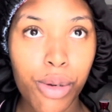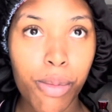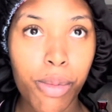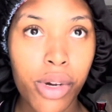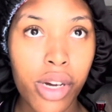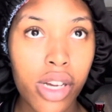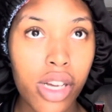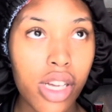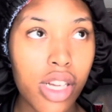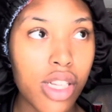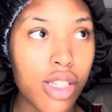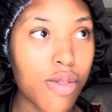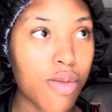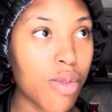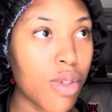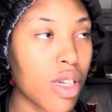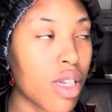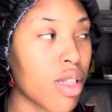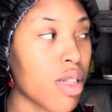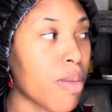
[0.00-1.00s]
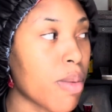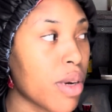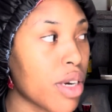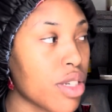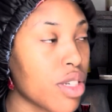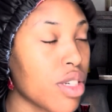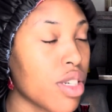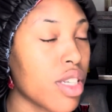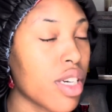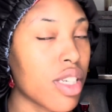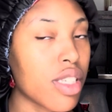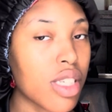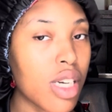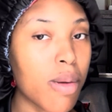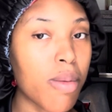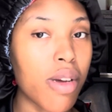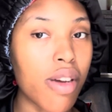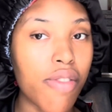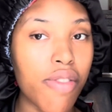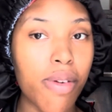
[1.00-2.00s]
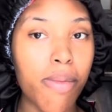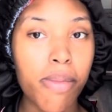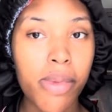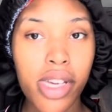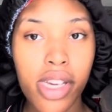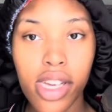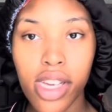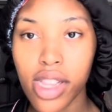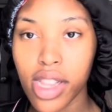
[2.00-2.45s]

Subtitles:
but it's really the pressure that's coming from me.